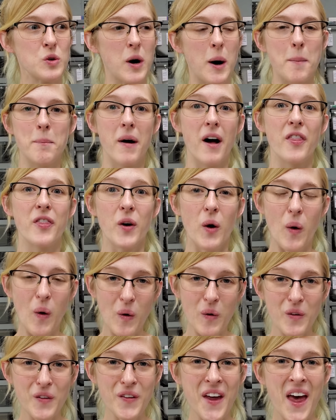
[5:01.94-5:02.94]
a month
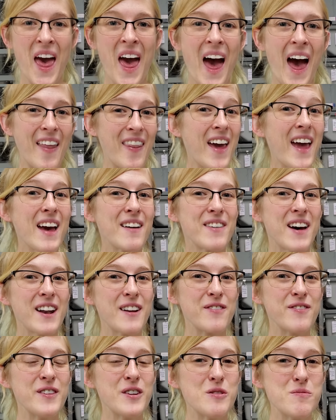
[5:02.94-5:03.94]
old, and they have had a
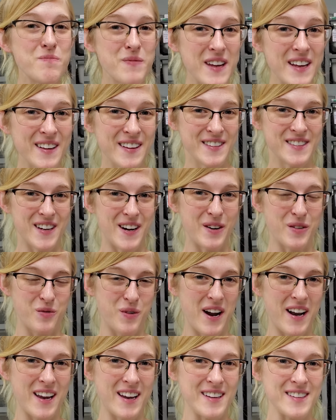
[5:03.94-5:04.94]
few meals
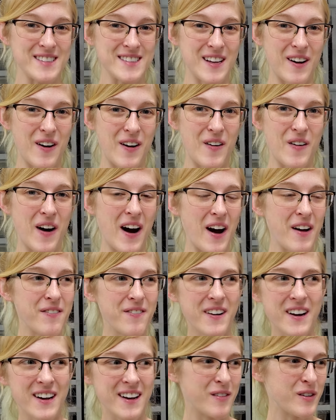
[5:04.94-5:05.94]
already, so I
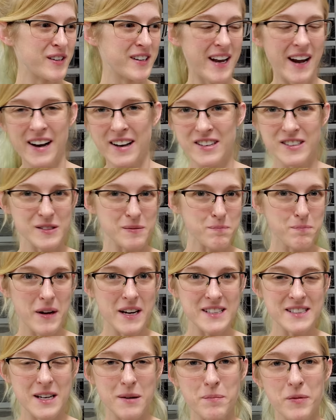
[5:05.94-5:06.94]
figured it would kind of just
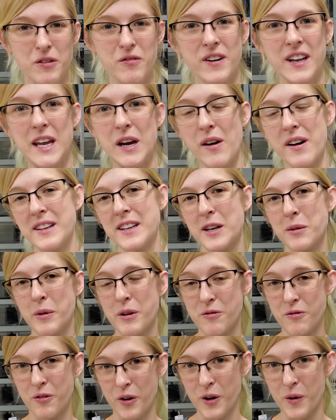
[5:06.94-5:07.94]
mix up the video a little bit
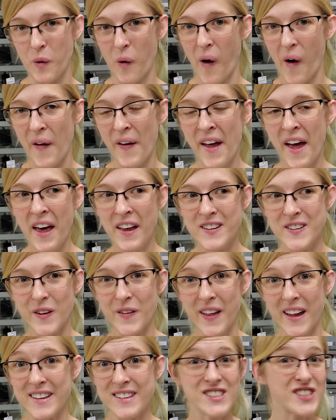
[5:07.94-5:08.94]
for you all. So
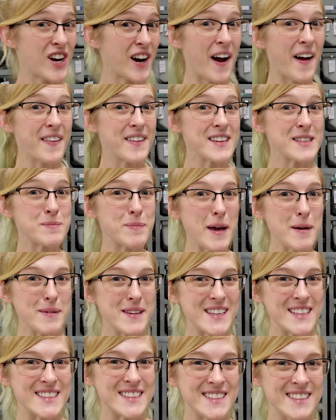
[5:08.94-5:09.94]
let's check on these
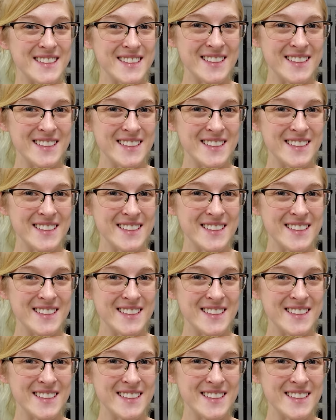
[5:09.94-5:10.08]
babies.